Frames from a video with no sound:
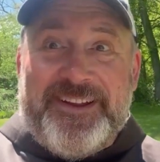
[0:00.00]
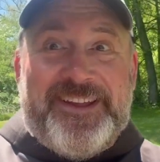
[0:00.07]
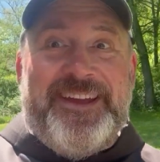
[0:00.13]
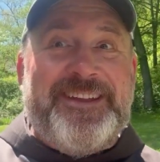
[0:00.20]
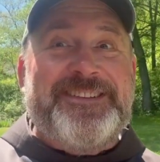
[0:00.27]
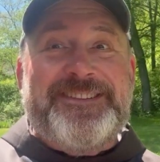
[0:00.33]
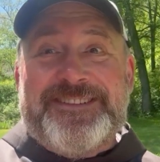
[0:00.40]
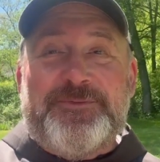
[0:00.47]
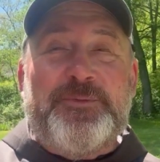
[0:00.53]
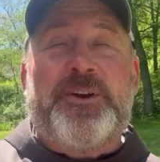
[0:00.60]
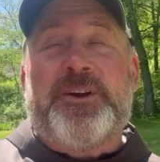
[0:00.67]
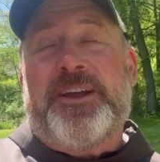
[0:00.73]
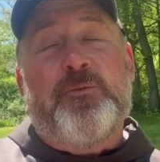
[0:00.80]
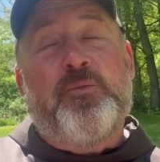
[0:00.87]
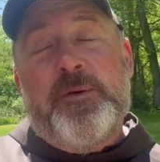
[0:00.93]
Again, this is
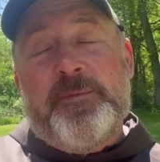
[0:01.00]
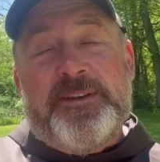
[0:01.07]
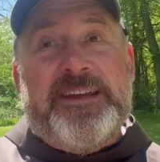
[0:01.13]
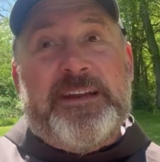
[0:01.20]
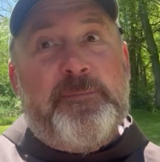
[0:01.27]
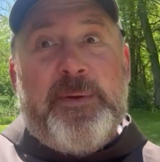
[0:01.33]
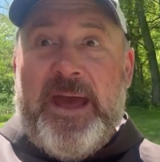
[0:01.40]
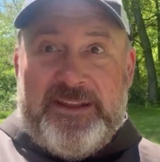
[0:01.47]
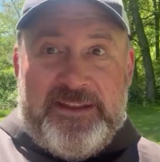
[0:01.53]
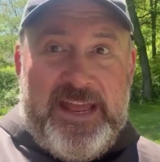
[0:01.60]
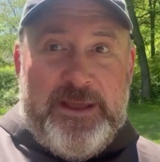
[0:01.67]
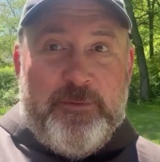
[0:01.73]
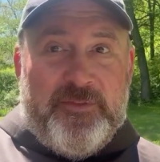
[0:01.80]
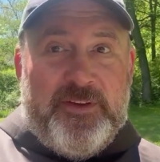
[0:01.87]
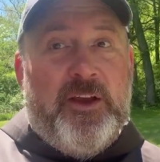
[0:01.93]
where, women get a bad
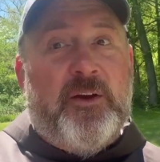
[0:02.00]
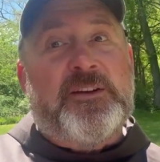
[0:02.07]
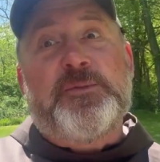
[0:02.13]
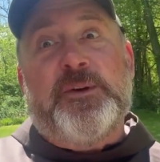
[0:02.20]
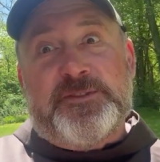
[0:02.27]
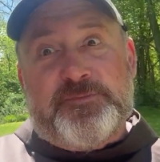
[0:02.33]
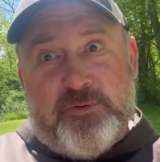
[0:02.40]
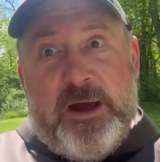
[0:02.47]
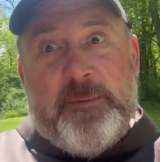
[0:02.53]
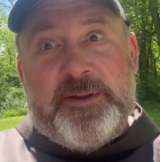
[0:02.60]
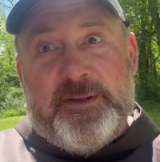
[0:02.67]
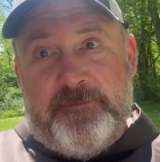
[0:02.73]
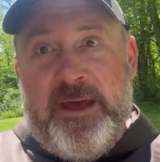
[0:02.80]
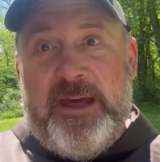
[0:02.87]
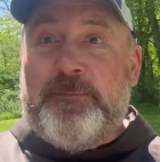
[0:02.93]
name over here, as well as
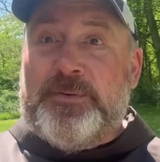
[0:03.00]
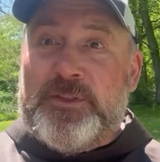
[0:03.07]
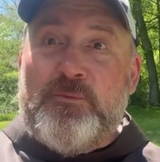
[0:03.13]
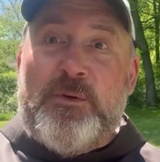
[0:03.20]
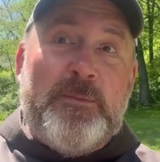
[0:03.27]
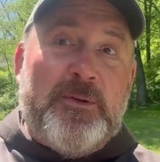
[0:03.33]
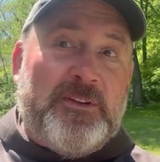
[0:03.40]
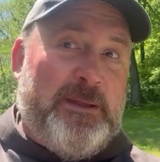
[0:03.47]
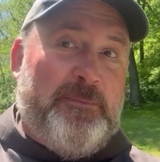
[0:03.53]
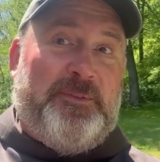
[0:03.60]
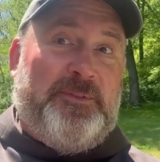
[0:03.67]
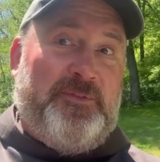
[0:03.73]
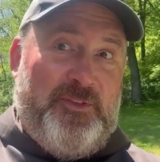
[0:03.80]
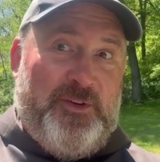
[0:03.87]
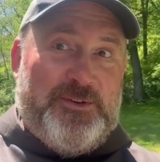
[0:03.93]
prominent men. But the women are
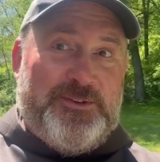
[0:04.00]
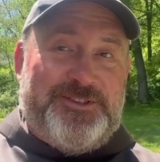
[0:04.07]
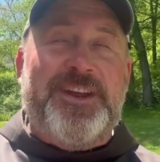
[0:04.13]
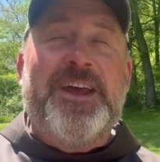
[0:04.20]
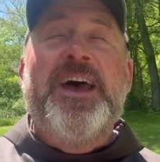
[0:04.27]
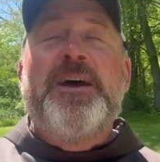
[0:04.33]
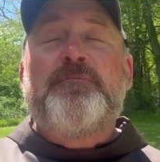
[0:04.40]
labeled first.